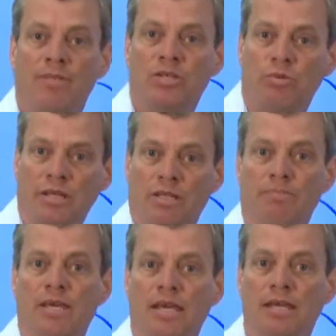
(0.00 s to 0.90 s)
between the
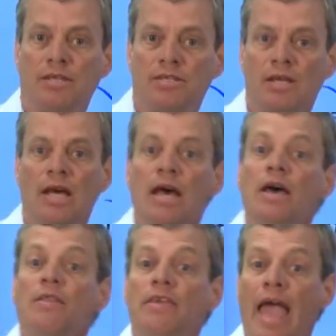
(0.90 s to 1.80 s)
peaks.
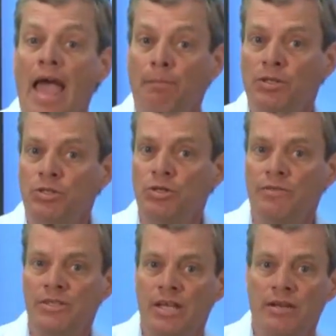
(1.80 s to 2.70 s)
The amplitude of
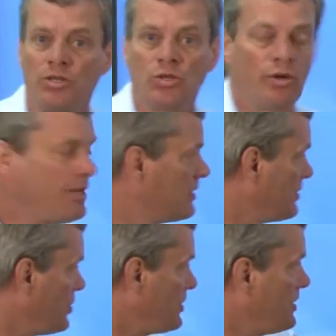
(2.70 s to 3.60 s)
the sinusoid is
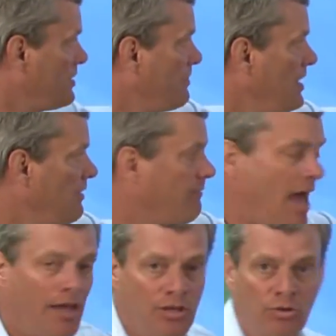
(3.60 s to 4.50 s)
just its peak
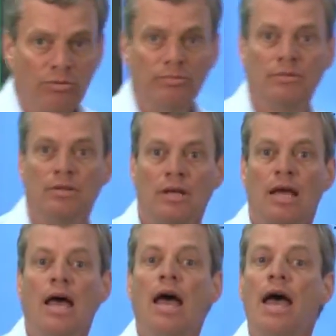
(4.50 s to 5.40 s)
value.
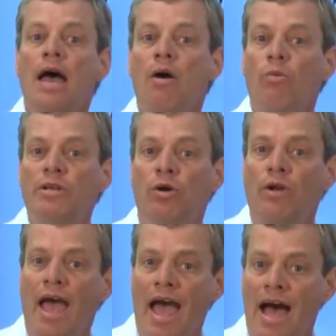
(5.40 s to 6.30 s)
We
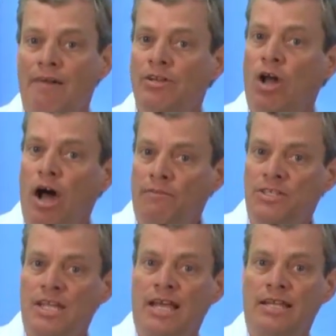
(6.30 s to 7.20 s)
don't have an
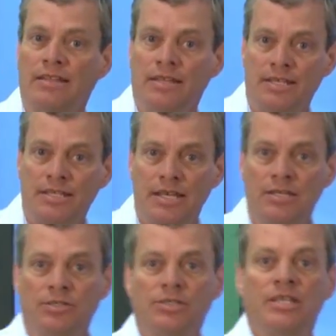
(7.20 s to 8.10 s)
offset in this
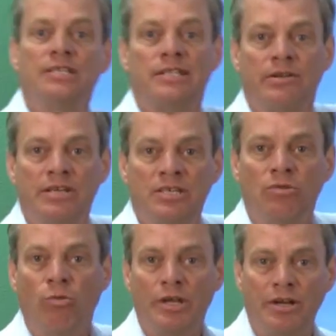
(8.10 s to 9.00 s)
signal since there isn't
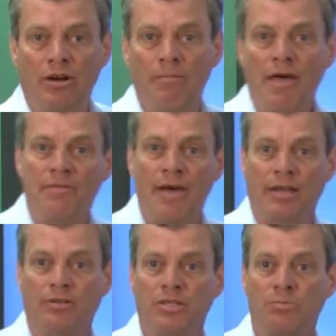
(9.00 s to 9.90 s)
one in our
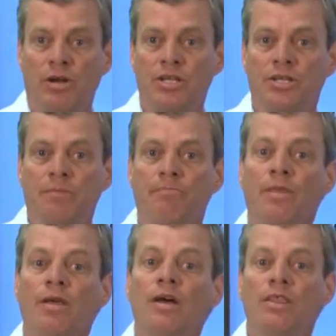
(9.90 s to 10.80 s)
mathematical expression.
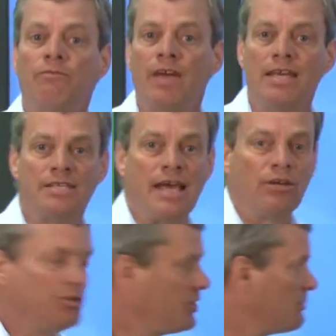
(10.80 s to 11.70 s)
The phase
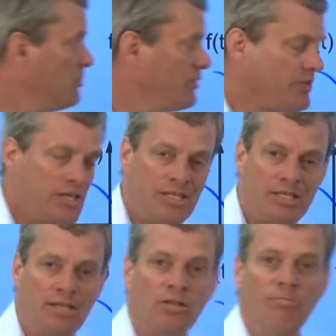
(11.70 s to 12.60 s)
angle just moves this
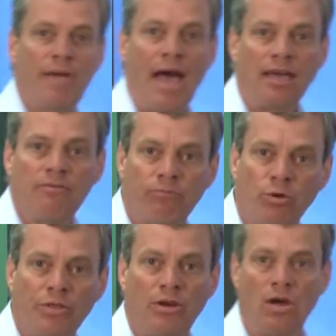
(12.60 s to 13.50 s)
signal back and
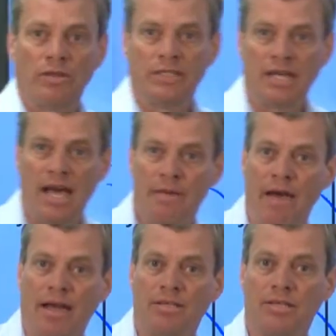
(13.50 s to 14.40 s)
forth along the time
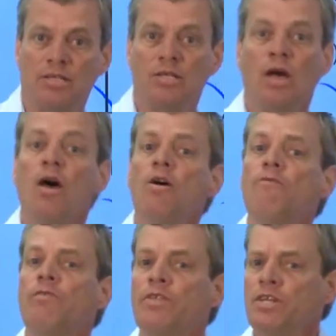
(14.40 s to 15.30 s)
axis.
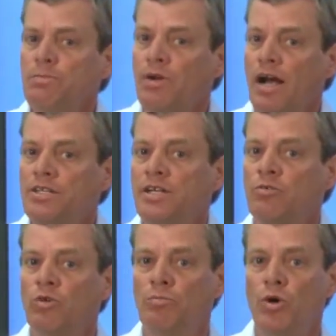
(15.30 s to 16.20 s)
For this project,
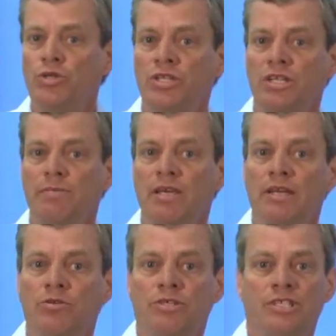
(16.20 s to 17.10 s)
we'll mostly be
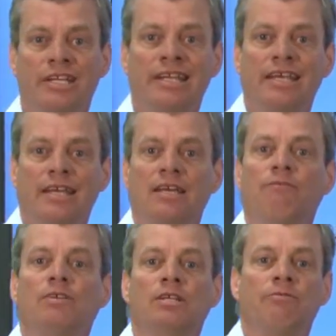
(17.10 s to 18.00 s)
interested in getting a
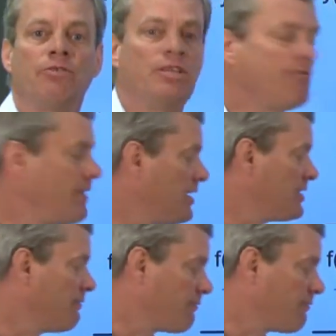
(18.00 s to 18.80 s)
feeling for the effects of